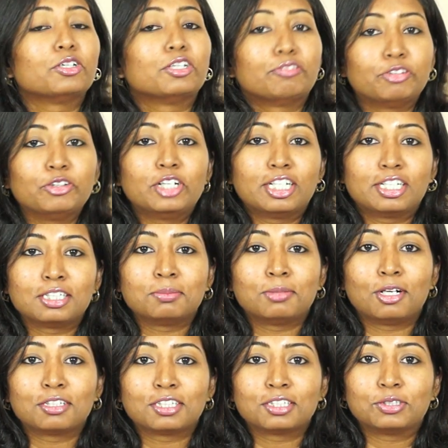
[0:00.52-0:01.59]
So if you heard
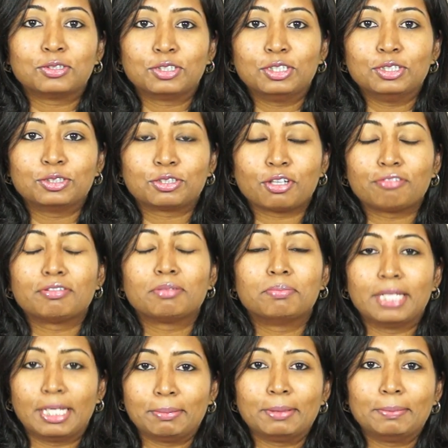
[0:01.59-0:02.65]
about a good news of
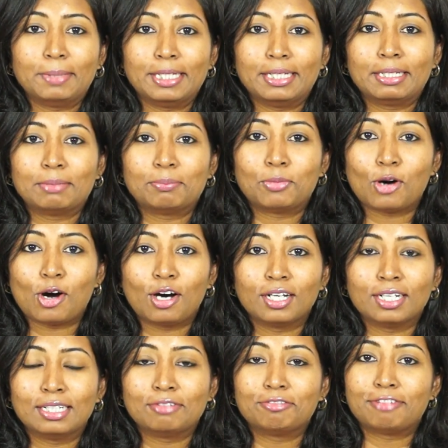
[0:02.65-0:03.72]
a baby being
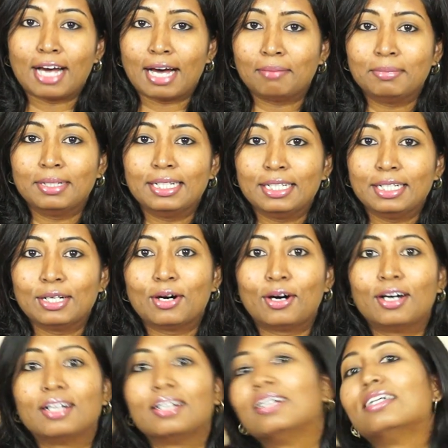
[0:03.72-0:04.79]
born in family
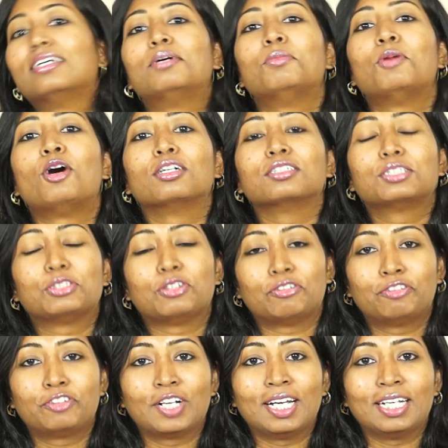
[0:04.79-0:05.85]
or amongst
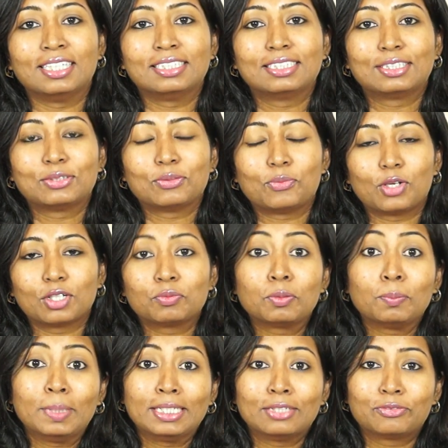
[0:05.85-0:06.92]
your friends, so what
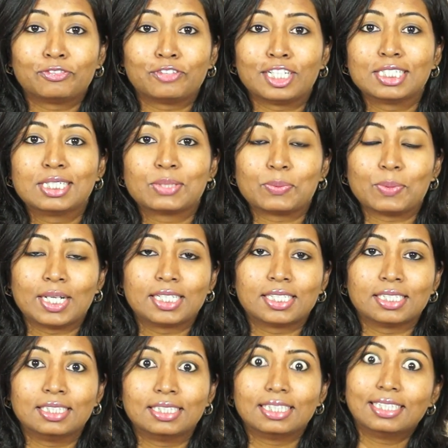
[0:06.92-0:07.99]
would be the first
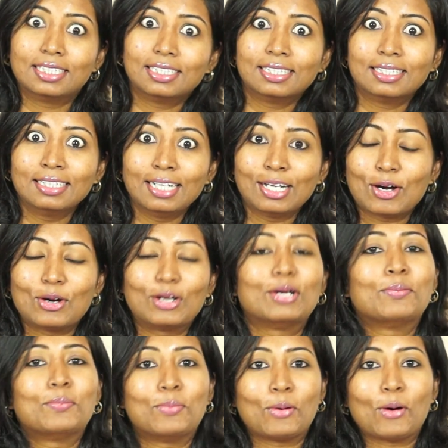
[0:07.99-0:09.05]
question? Girl
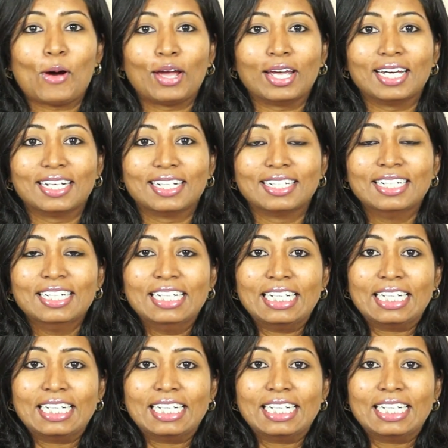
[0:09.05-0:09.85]
or a boy?